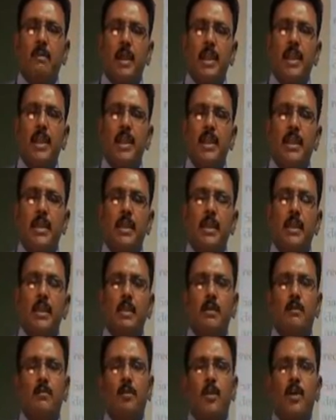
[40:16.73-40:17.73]
money
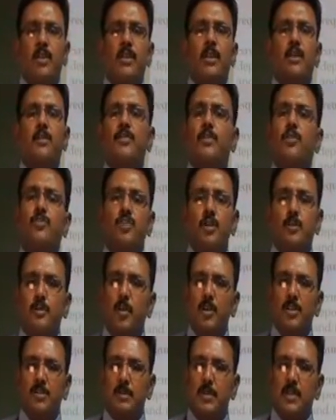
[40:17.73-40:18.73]
for their future
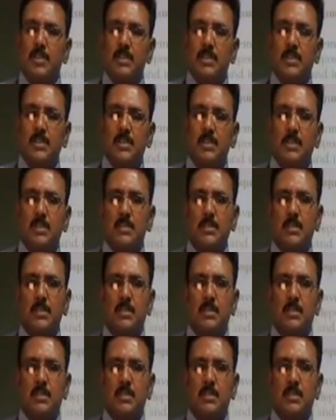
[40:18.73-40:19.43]
prosperous.